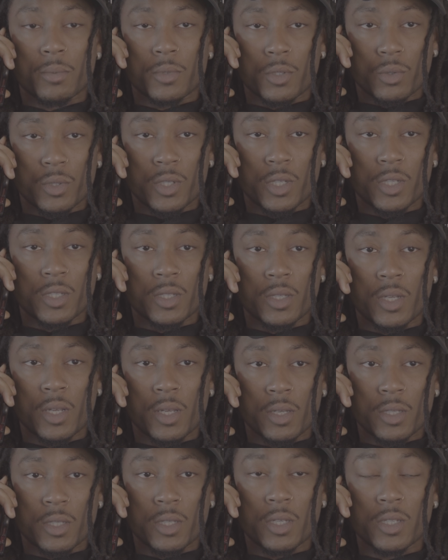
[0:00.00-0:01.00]
Up to she need
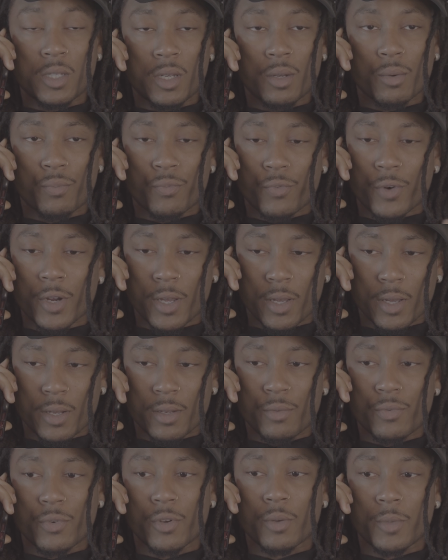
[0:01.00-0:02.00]
she need a friend.
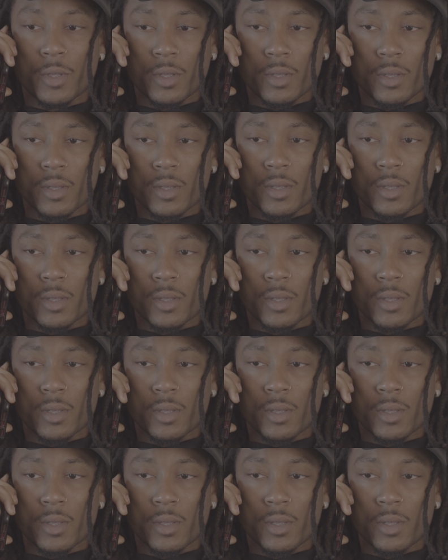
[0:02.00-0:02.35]
You feel me?